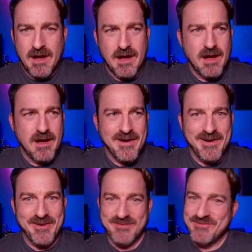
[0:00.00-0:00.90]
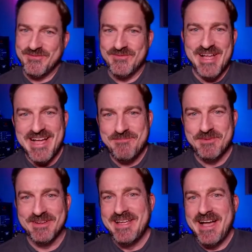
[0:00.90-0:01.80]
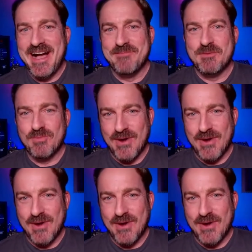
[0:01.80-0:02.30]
I've been